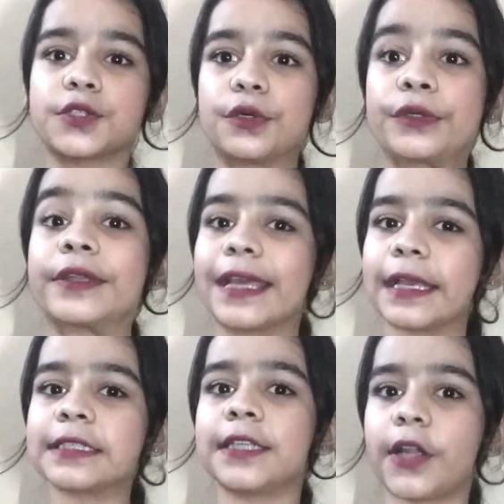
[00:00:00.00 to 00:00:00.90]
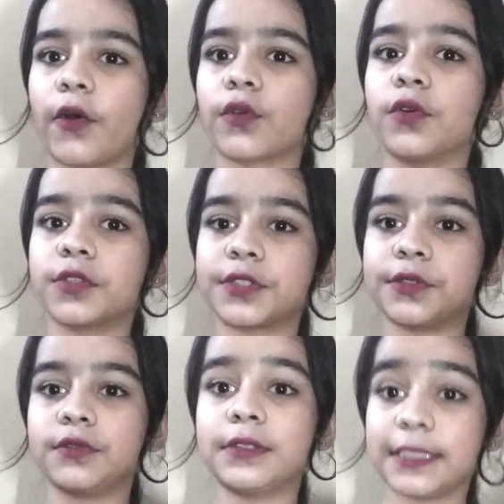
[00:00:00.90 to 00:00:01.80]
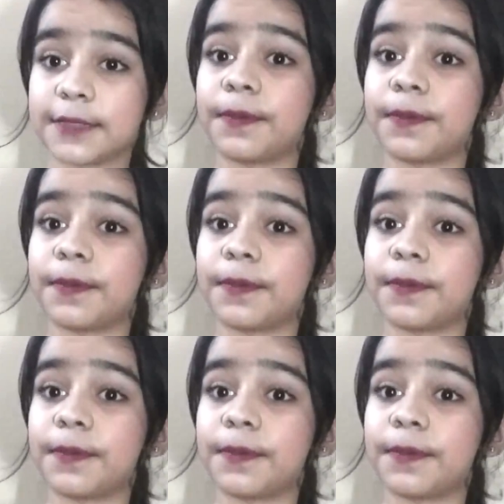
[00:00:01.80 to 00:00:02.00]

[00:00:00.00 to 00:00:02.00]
So today's shout out goes to these